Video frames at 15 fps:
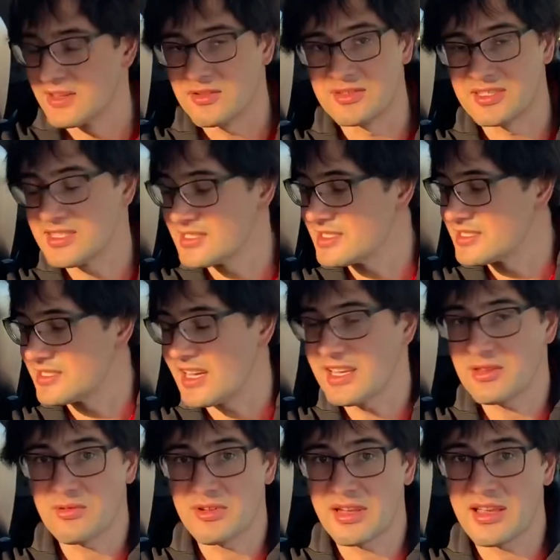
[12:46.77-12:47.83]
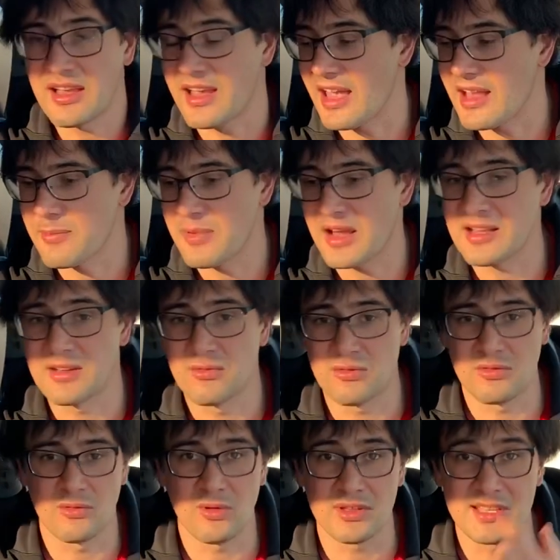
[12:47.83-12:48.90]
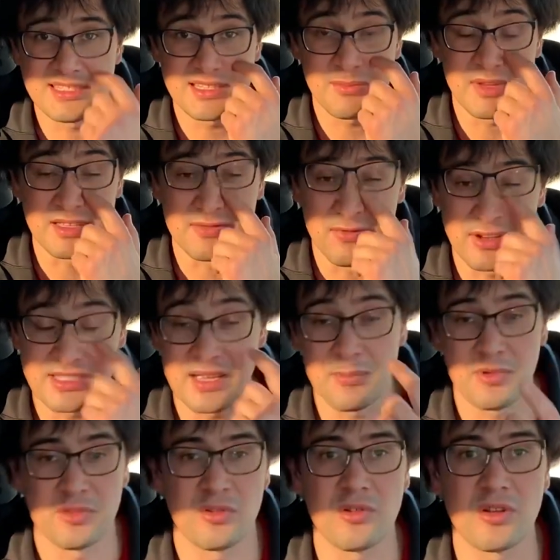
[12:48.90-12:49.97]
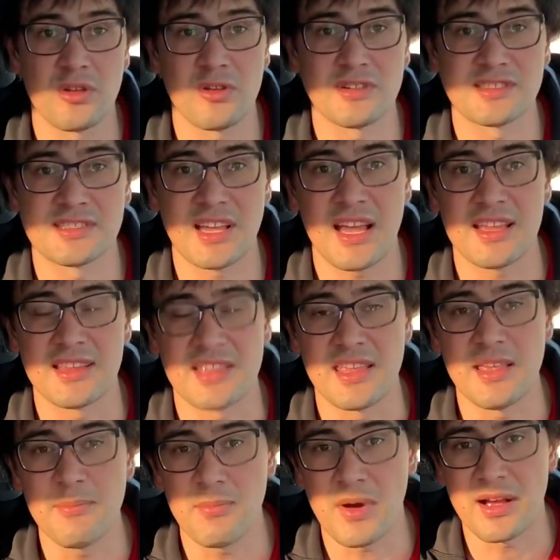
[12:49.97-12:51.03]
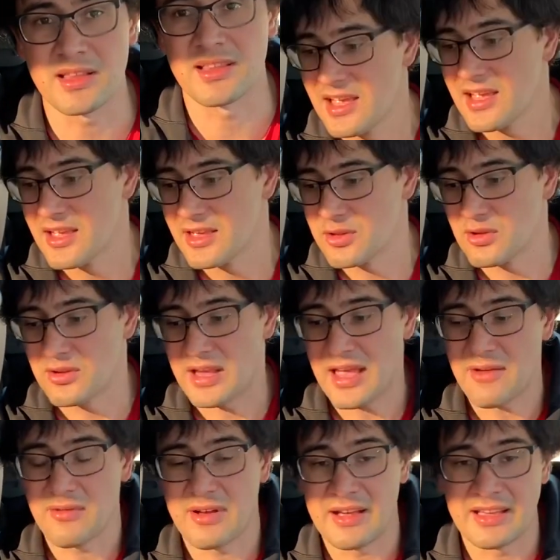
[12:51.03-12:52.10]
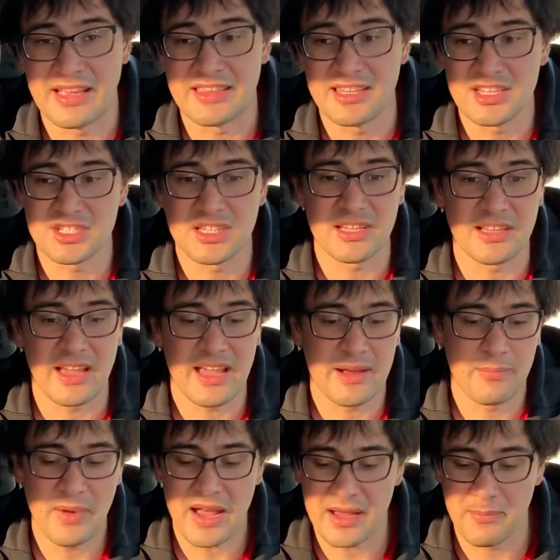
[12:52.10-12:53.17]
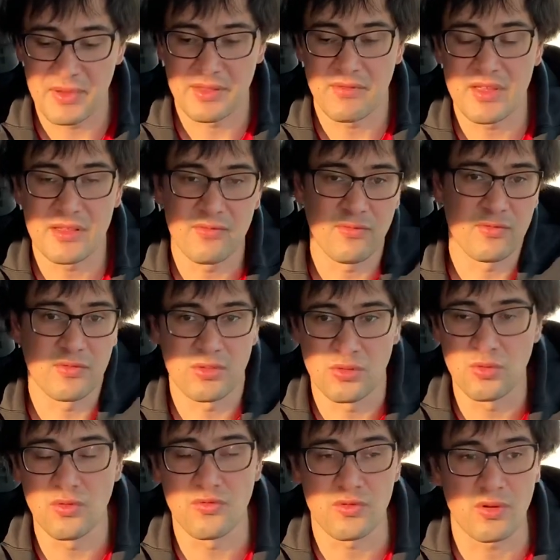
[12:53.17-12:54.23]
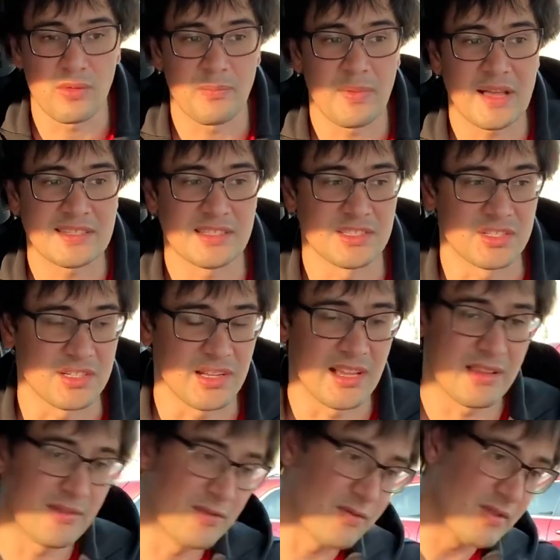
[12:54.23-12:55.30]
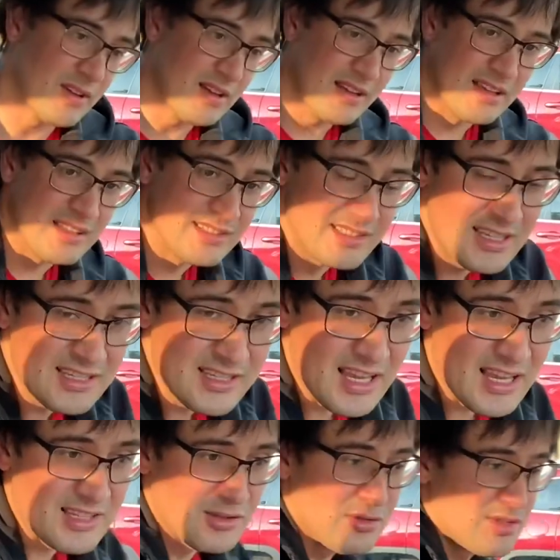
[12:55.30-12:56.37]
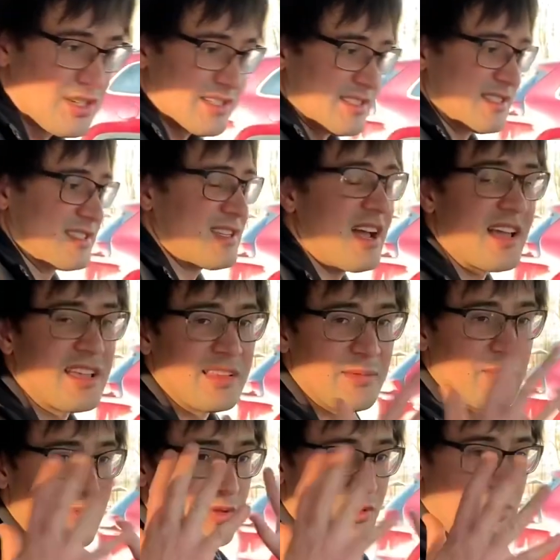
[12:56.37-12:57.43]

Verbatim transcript: You see the sign over here, airbag. What does it mean? For example, during your side impact, you have additional airbag between two front passengers, and in this case, you're just stuck in